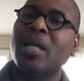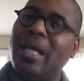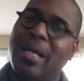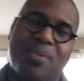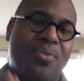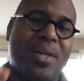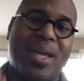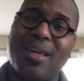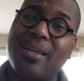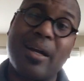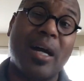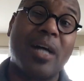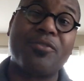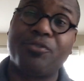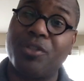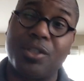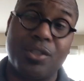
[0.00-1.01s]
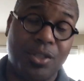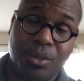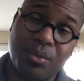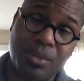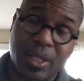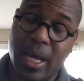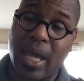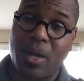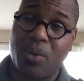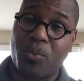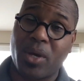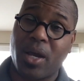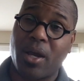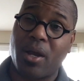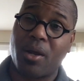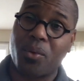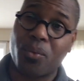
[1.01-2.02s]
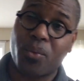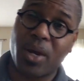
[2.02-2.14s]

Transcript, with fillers: And thank God for a new day where,